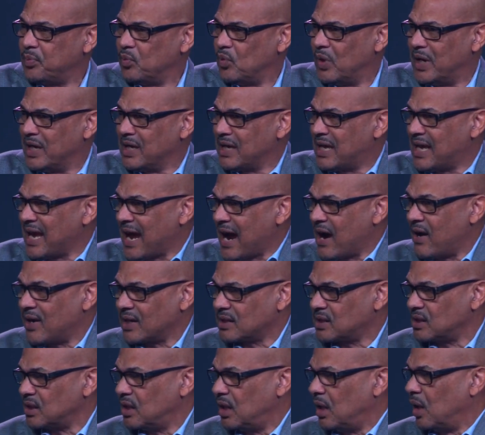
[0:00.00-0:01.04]
one
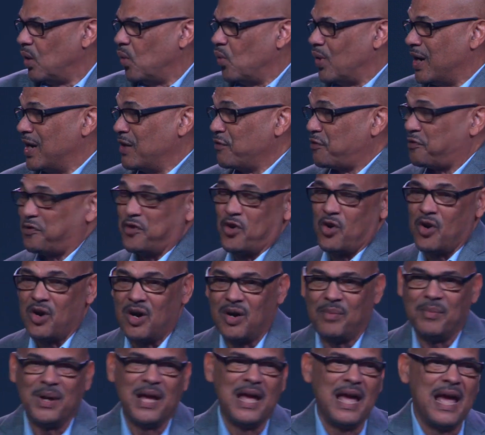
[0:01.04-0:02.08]
character, or one
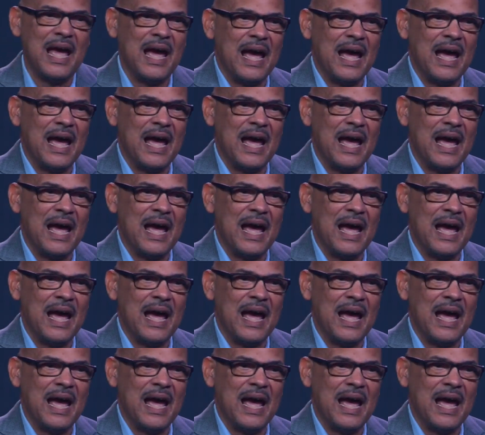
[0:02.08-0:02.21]
form,